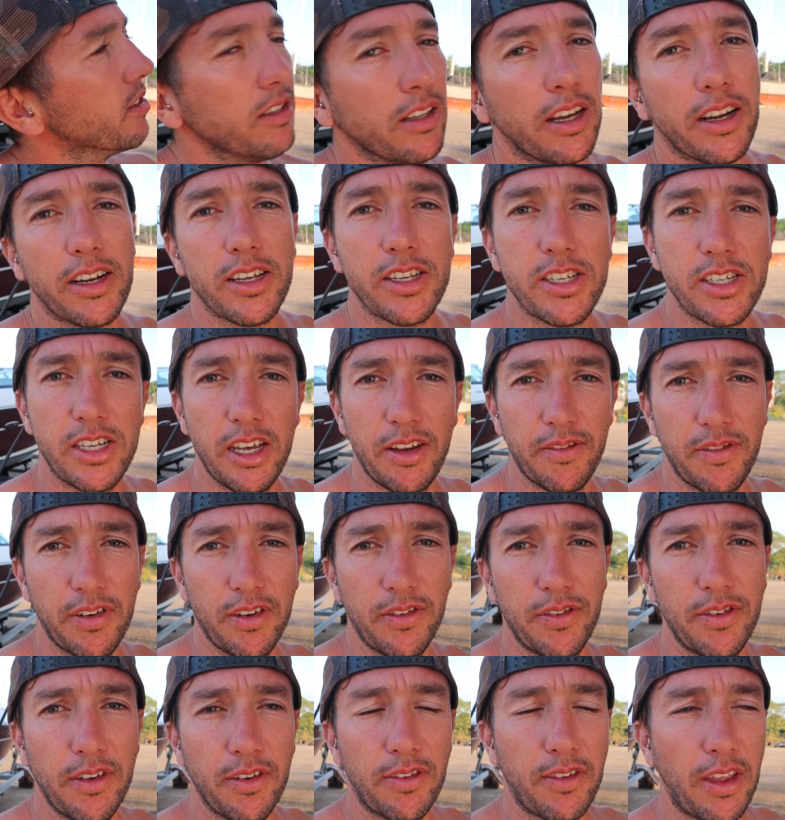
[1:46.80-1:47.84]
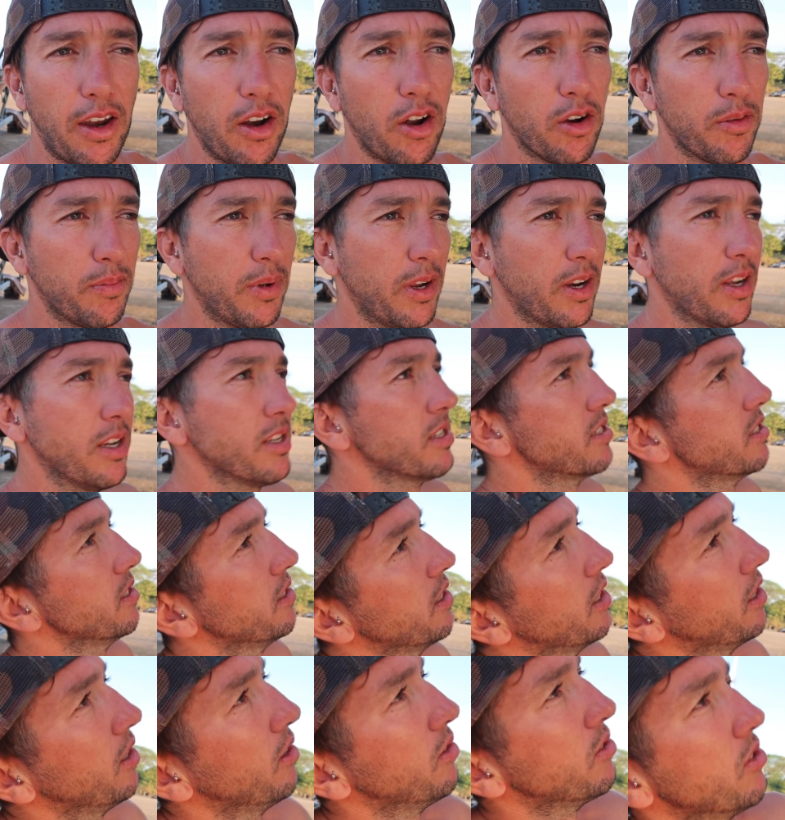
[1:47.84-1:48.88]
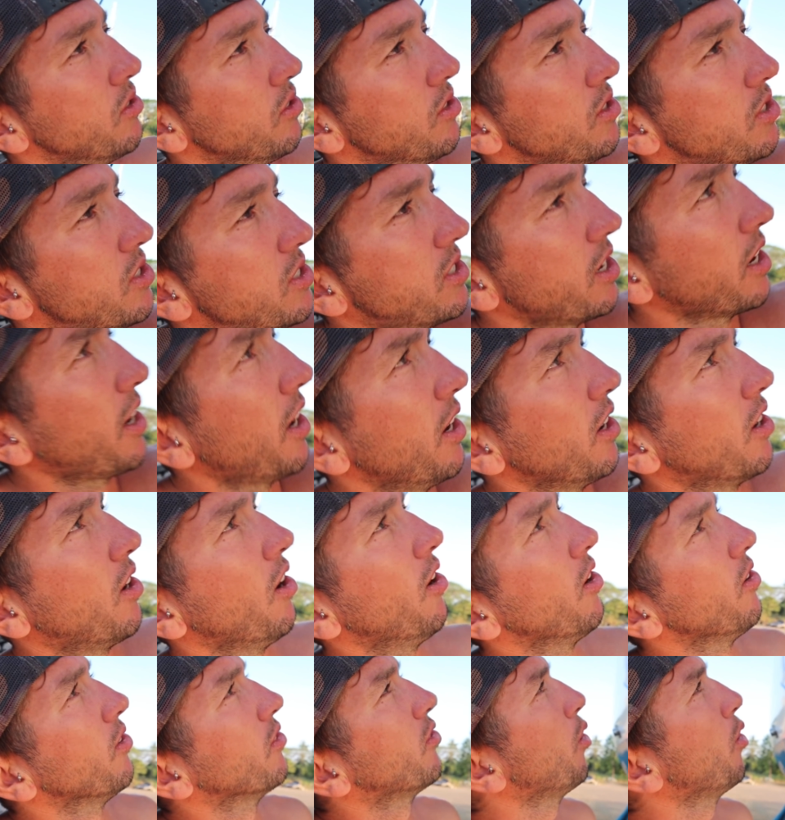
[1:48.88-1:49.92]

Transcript: let it sit for 15 odd minutes, and then I'll do the second coat on